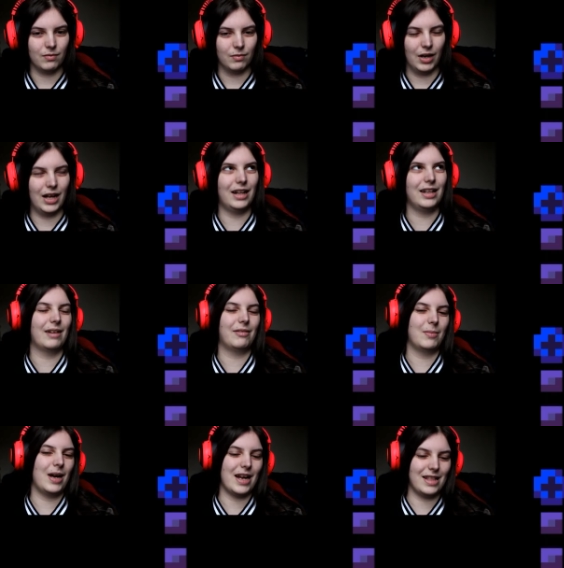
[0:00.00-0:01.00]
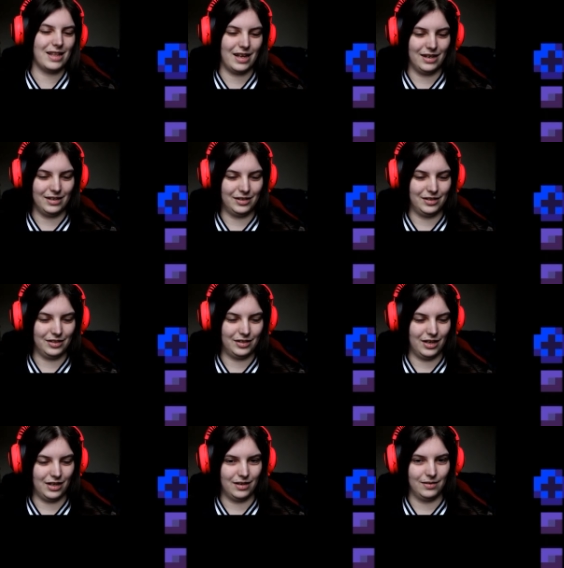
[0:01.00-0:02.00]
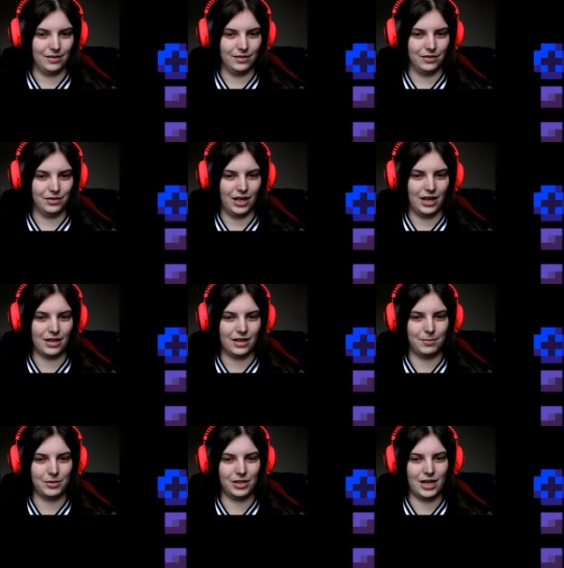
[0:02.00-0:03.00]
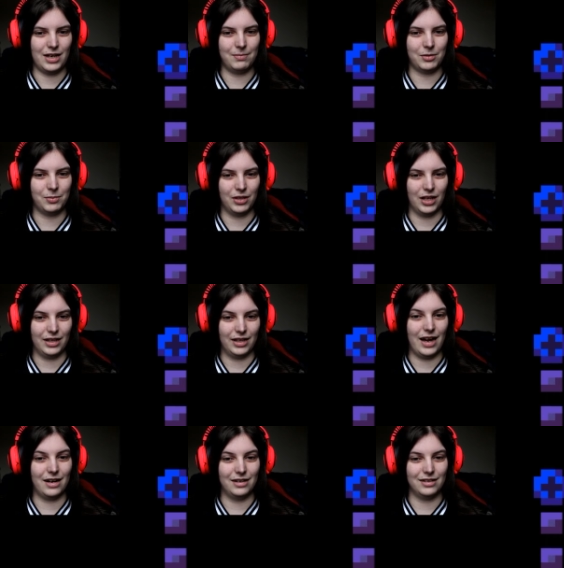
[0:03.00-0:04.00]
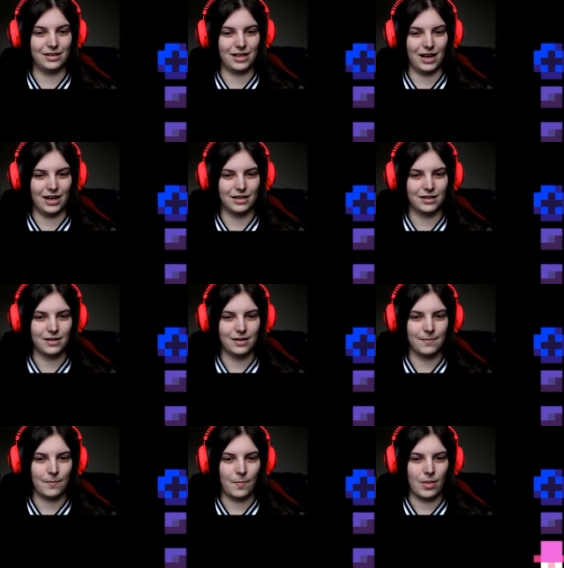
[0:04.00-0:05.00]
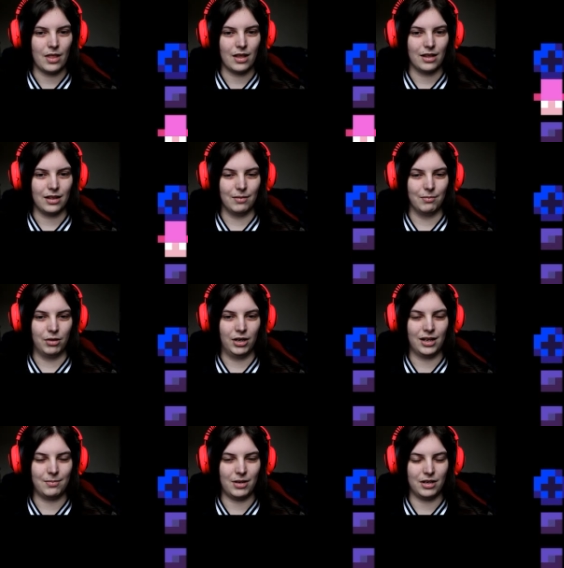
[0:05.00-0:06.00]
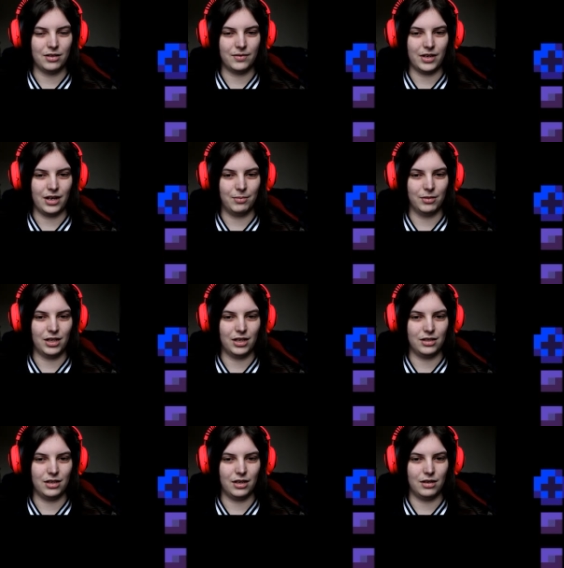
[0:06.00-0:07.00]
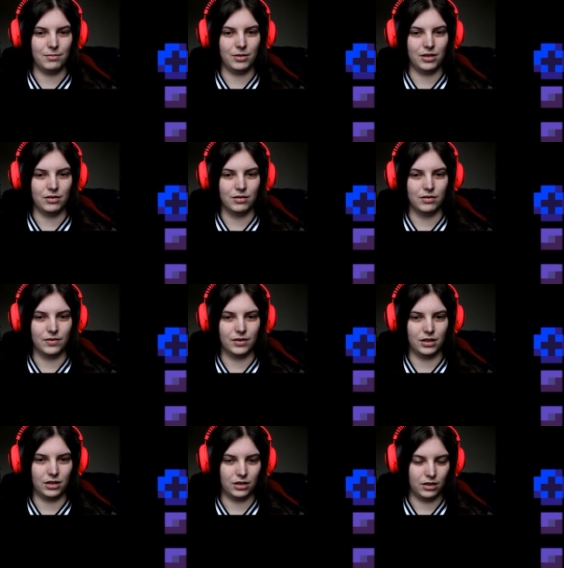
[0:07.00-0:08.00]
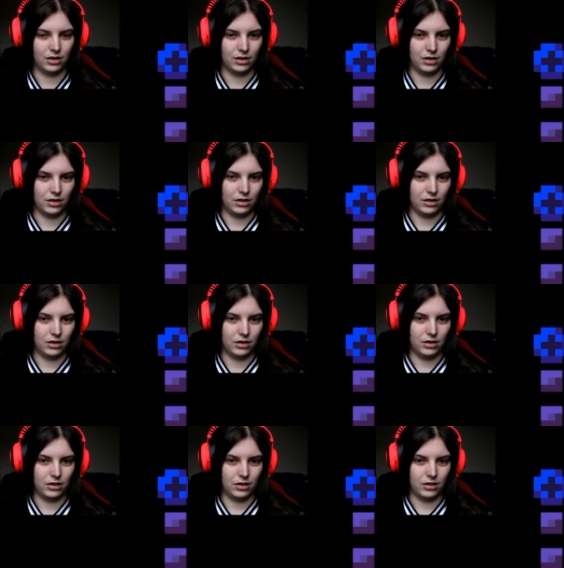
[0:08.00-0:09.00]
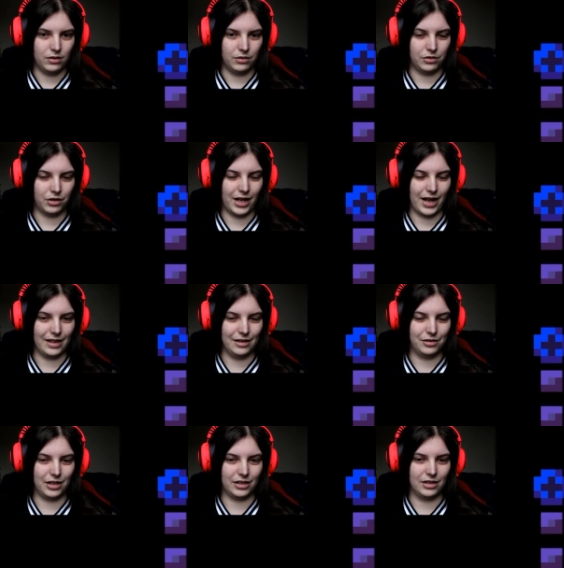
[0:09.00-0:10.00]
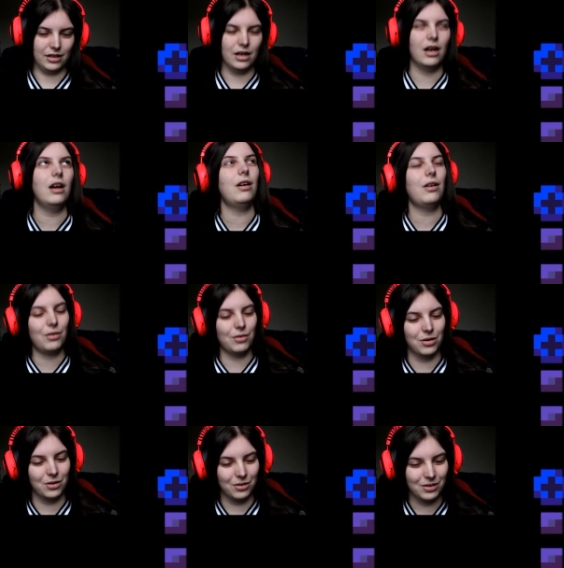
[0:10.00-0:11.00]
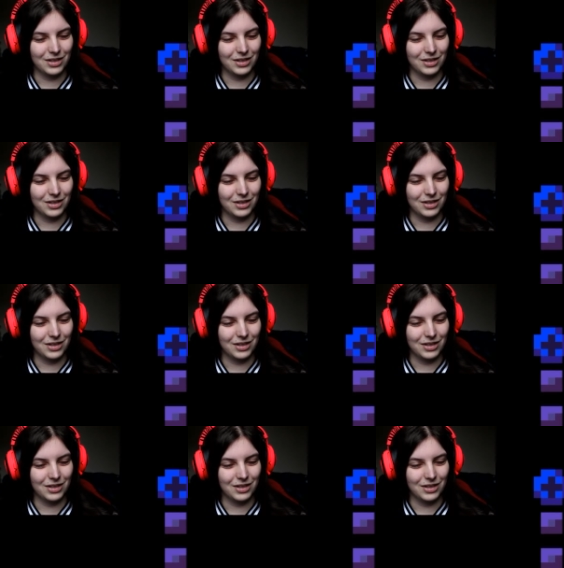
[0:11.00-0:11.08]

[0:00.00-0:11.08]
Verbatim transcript: Well, never mind then. Let's just uh, undo that a couple times. Put that there instead. Then bring that back over here. Put that down. Put that over. Just trying to get those things. To no!